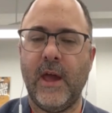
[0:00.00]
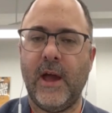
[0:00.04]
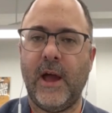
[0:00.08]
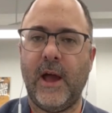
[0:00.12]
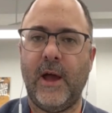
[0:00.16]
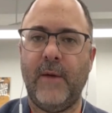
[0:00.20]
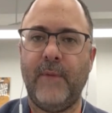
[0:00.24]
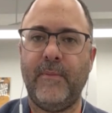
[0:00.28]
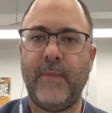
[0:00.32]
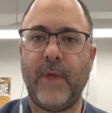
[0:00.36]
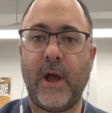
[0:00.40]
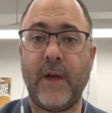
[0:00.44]

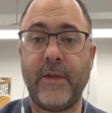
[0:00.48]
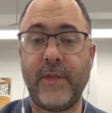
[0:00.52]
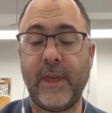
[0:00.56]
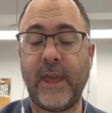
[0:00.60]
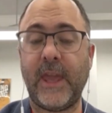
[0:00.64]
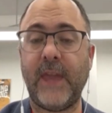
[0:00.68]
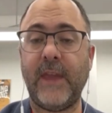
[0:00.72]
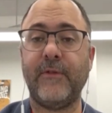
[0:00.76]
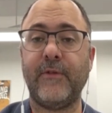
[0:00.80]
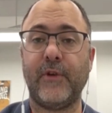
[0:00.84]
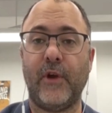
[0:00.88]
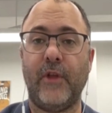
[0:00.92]
Um, I
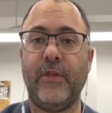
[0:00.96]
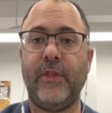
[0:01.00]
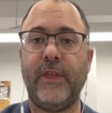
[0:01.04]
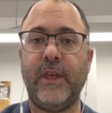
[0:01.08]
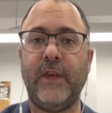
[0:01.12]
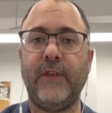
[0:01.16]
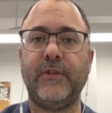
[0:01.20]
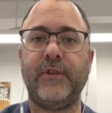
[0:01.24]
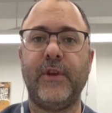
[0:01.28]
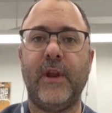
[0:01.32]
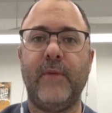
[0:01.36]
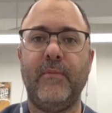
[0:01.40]
think even on
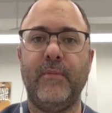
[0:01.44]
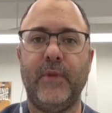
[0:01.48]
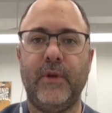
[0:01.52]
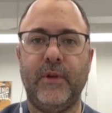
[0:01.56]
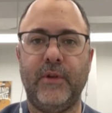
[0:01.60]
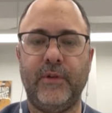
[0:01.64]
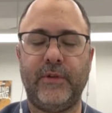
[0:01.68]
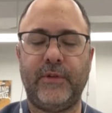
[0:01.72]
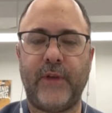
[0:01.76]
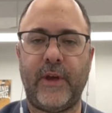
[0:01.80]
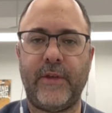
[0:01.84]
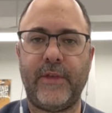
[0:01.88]
these
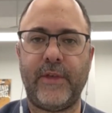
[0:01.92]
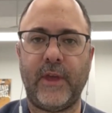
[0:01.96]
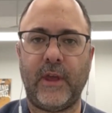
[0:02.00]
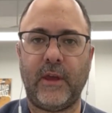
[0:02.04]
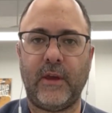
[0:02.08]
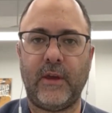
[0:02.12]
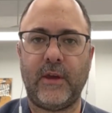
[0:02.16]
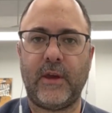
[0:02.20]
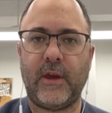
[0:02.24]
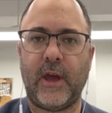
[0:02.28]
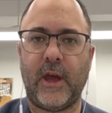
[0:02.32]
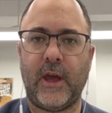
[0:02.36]
numbers, I
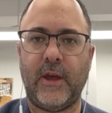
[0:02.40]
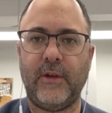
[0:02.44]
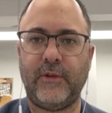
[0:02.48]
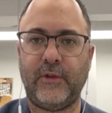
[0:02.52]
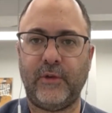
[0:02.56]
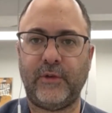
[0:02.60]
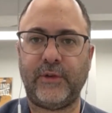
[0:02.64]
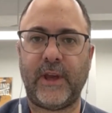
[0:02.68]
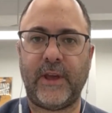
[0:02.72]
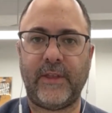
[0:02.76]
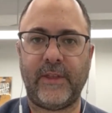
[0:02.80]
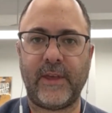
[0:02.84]
think, uh, as
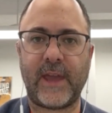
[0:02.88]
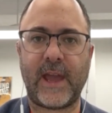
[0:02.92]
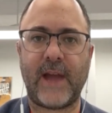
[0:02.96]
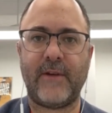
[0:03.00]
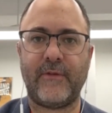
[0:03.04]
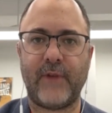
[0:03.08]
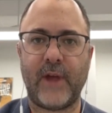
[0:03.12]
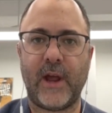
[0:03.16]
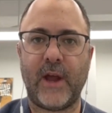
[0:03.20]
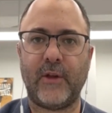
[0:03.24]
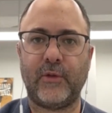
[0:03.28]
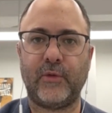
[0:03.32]
you say, the
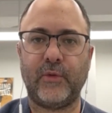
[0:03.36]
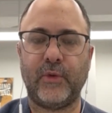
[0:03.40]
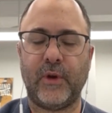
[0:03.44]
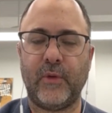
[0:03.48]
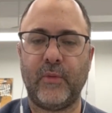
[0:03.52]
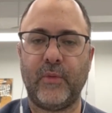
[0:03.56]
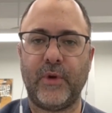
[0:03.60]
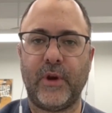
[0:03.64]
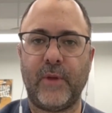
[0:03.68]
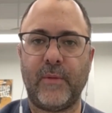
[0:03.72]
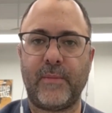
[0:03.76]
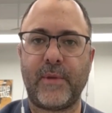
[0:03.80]
caveats
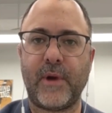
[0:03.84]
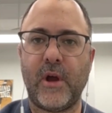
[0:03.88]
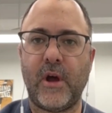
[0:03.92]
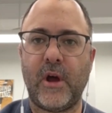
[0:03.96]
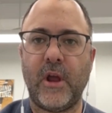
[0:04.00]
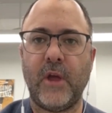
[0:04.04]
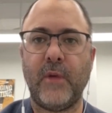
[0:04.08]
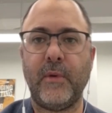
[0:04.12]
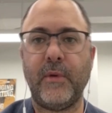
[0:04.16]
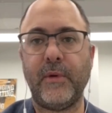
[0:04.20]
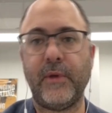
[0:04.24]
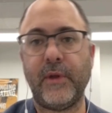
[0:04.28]
would, would
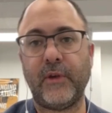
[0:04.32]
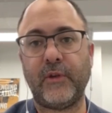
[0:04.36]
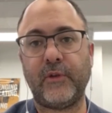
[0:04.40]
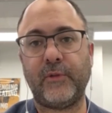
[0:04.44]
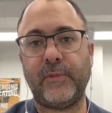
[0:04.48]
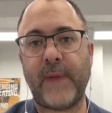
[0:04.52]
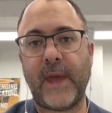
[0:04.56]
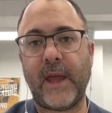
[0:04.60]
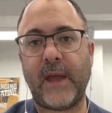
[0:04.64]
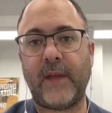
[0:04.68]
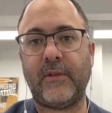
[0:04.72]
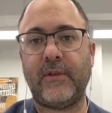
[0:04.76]
apply. We would
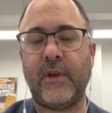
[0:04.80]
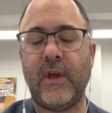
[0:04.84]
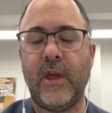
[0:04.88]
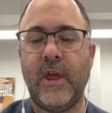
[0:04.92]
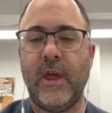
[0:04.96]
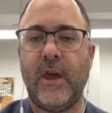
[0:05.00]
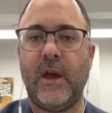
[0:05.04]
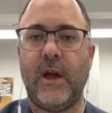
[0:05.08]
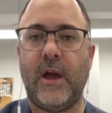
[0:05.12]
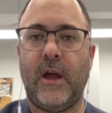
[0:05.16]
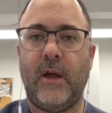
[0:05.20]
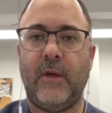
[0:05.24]
expect
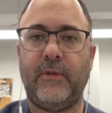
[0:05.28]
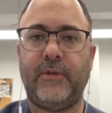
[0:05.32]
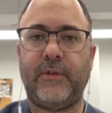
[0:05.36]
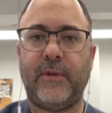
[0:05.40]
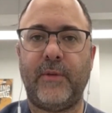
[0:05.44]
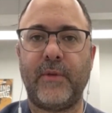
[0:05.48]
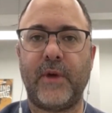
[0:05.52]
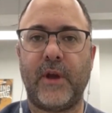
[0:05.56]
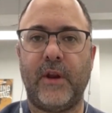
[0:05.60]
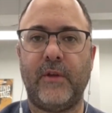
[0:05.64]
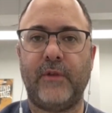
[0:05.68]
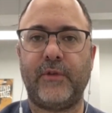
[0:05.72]
uh,
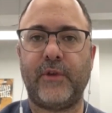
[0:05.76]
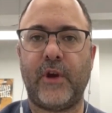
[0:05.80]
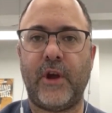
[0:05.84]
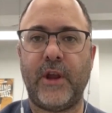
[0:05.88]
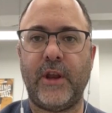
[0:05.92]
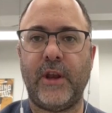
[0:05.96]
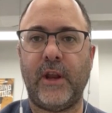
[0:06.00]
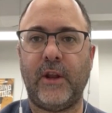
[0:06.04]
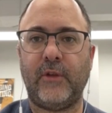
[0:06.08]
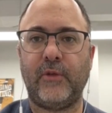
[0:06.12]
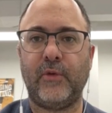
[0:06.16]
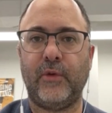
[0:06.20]
some kind of
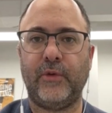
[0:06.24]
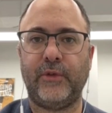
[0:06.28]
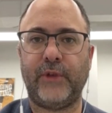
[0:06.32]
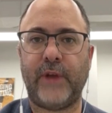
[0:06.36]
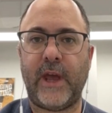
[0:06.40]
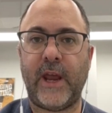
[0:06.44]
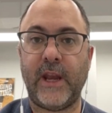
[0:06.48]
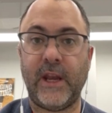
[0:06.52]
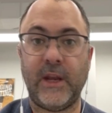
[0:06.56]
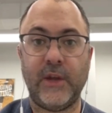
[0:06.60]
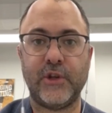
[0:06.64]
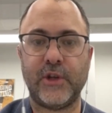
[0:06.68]
tightening towards
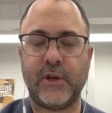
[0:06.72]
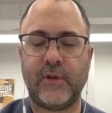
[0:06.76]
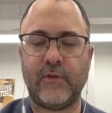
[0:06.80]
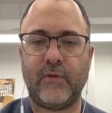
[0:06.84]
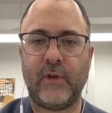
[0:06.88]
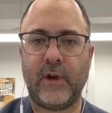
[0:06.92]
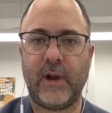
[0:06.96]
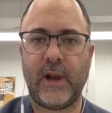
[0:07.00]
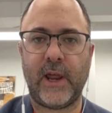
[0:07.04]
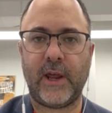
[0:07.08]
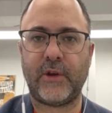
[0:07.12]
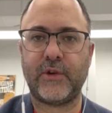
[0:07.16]
any
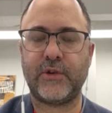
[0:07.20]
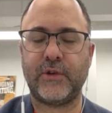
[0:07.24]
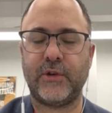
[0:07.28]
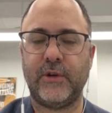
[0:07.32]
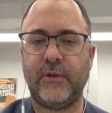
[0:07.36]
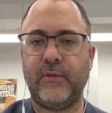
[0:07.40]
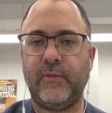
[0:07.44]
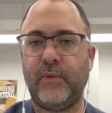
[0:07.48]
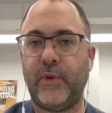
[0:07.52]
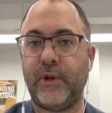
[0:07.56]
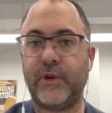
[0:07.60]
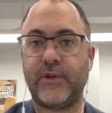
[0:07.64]
general
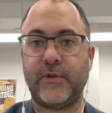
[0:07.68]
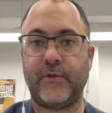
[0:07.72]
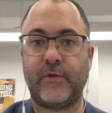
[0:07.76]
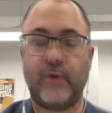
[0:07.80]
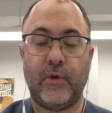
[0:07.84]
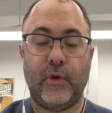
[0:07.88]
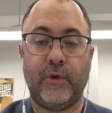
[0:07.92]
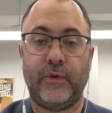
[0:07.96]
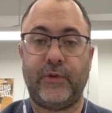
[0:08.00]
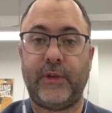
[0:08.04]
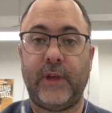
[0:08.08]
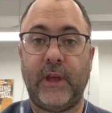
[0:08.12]
election, which of
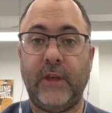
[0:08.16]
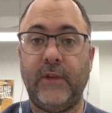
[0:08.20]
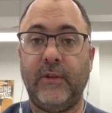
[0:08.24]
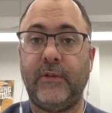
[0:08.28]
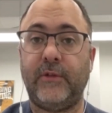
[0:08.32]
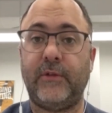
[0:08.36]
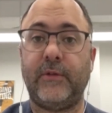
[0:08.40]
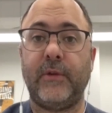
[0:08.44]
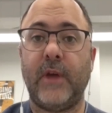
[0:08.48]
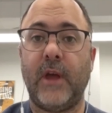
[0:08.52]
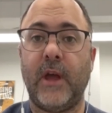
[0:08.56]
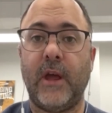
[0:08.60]
course
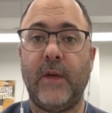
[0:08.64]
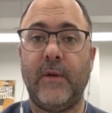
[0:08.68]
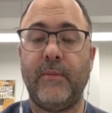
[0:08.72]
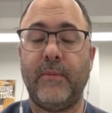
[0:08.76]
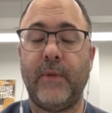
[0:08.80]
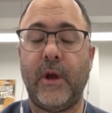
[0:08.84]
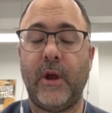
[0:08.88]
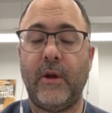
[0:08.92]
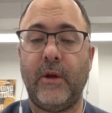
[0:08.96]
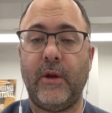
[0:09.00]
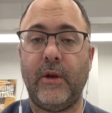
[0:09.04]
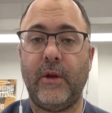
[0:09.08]
is um,
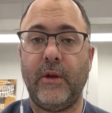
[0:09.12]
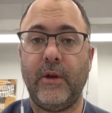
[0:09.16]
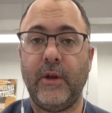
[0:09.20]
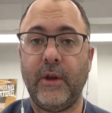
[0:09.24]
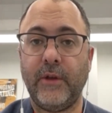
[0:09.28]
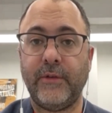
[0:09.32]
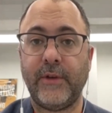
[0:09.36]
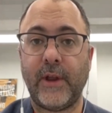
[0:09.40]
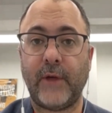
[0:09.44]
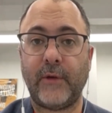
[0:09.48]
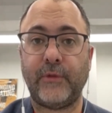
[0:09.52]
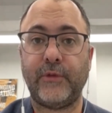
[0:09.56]
uh,
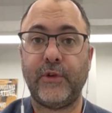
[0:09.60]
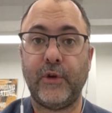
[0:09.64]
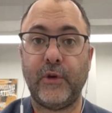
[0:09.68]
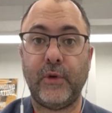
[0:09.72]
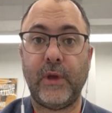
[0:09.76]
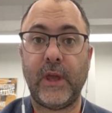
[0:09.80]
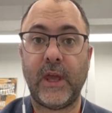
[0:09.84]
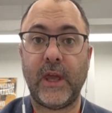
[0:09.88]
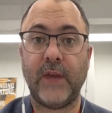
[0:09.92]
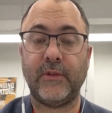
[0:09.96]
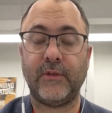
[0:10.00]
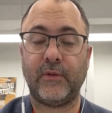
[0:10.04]
is now two
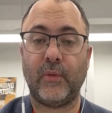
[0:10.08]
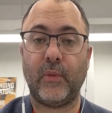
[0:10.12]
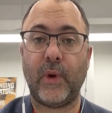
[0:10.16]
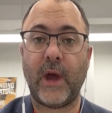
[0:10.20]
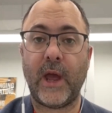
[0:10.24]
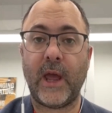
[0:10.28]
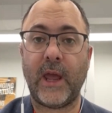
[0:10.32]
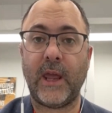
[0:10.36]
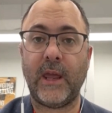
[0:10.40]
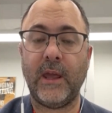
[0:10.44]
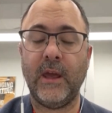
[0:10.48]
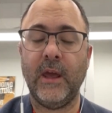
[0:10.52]
years
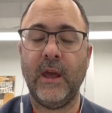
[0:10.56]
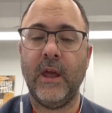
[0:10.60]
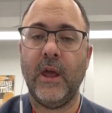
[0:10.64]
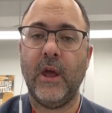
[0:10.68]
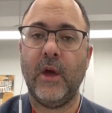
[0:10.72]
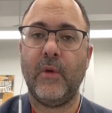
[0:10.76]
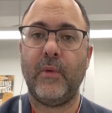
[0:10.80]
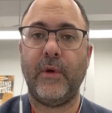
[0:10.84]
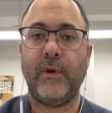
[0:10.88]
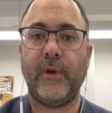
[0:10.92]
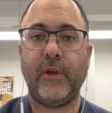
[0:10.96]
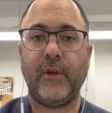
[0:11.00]
away.
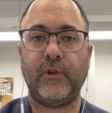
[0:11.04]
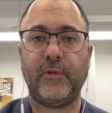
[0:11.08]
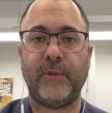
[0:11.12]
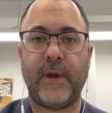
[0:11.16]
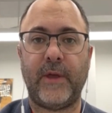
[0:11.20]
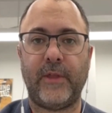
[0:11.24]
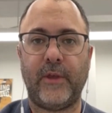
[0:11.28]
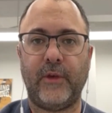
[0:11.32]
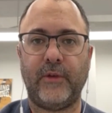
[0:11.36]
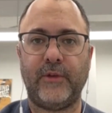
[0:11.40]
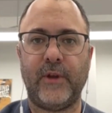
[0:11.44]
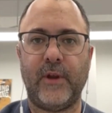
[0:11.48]
We would
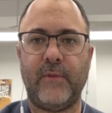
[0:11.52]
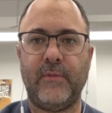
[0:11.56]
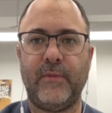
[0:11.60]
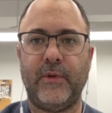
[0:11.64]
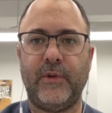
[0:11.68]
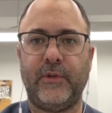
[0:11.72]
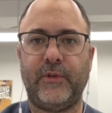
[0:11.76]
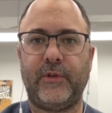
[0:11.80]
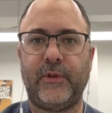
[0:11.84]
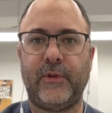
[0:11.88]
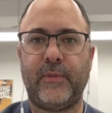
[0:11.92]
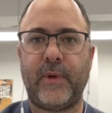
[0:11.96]
expect those
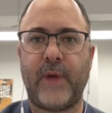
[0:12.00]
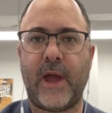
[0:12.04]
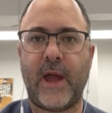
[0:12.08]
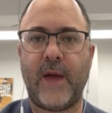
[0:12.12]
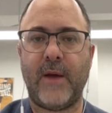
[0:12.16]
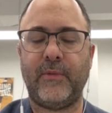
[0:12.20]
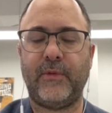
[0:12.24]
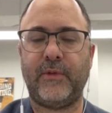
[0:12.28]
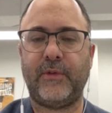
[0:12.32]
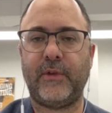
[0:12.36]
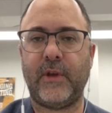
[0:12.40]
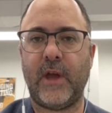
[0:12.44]
numbers to
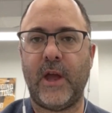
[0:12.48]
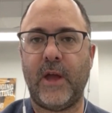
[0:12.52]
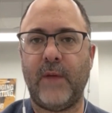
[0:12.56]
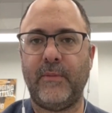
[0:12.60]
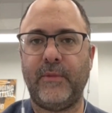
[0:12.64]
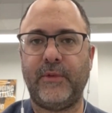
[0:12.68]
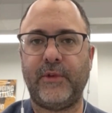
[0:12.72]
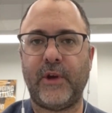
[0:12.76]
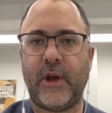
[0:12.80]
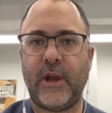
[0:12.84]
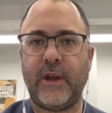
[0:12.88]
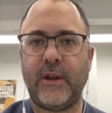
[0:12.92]
perhaps
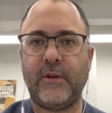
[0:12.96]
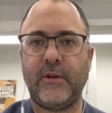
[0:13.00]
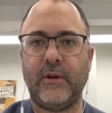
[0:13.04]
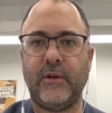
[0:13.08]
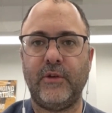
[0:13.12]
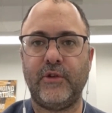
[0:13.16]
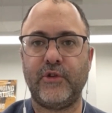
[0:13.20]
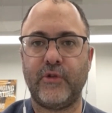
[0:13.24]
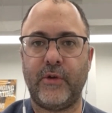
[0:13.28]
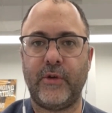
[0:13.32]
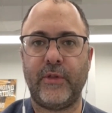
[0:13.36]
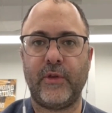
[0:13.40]
um,
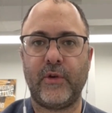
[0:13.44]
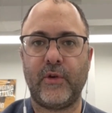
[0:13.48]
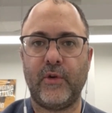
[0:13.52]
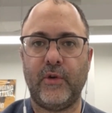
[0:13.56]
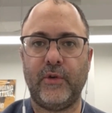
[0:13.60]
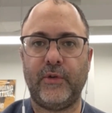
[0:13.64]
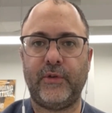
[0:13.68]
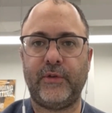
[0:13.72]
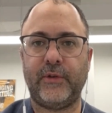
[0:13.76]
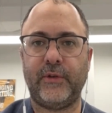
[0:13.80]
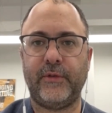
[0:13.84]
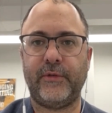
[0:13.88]
tighten during the
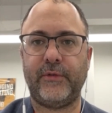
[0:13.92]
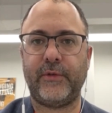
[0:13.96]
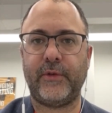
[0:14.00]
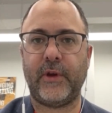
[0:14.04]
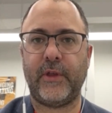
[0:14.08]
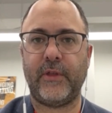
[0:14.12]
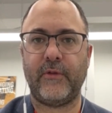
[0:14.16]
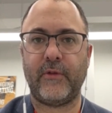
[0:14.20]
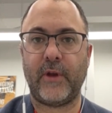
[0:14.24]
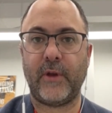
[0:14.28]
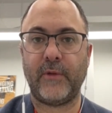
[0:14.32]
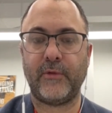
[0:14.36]
course of
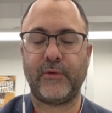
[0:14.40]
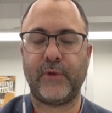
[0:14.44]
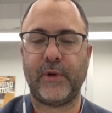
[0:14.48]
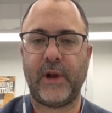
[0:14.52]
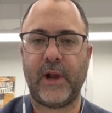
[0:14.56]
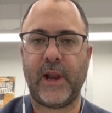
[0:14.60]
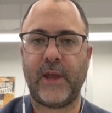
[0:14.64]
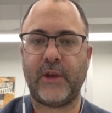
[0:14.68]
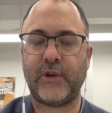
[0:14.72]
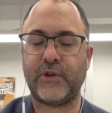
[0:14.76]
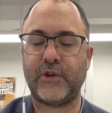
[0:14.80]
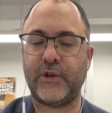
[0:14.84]
the run up to an
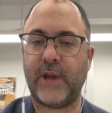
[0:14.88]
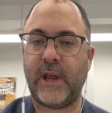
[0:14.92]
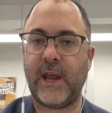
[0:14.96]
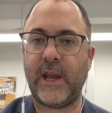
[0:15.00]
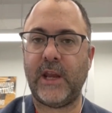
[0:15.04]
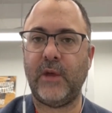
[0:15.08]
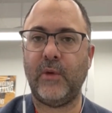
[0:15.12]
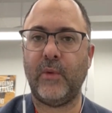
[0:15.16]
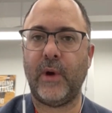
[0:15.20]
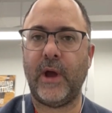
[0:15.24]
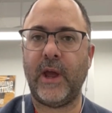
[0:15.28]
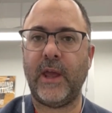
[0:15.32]
election
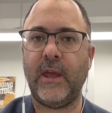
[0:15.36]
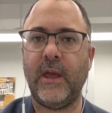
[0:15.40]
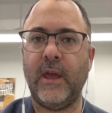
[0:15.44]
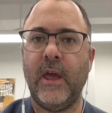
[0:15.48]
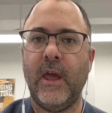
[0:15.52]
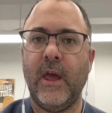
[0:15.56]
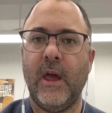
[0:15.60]
anyway.